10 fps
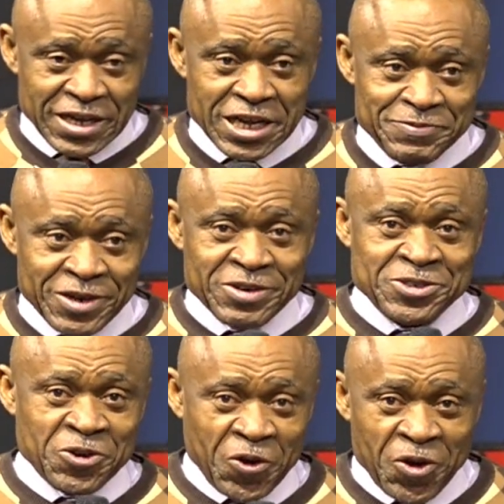expect us
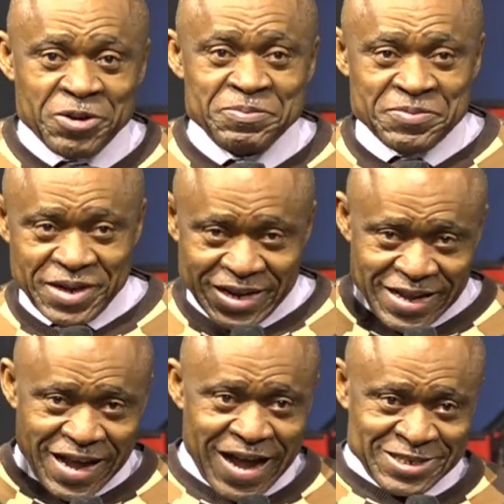to come
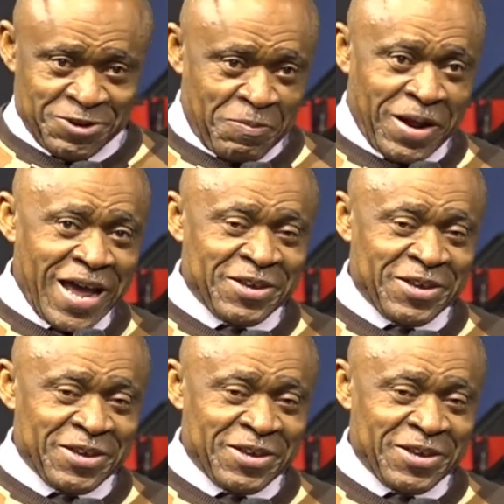and supply